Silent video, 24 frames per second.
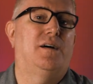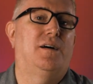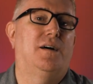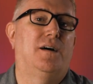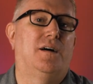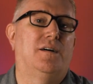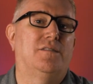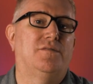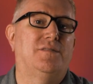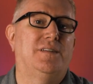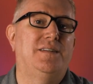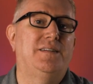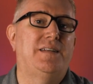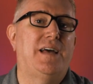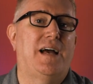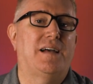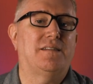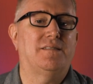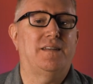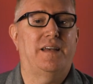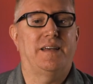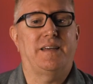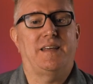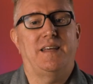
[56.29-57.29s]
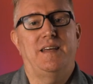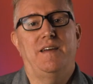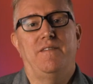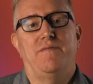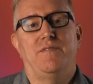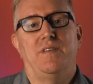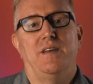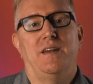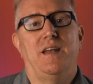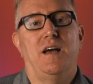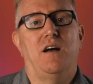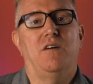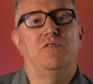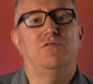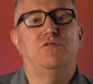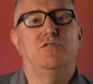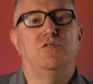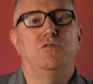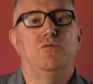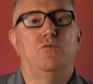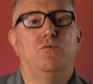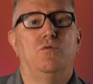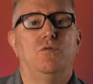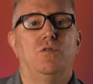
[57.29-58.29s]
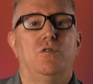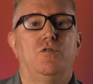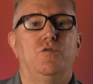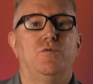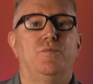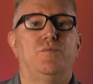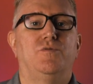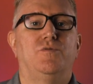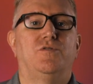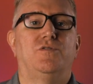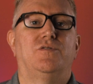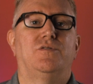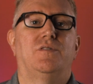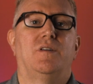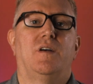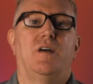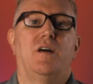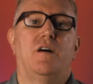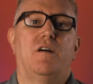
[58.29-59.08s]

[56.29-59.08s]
uh, syntax, like if, then, else, do loops,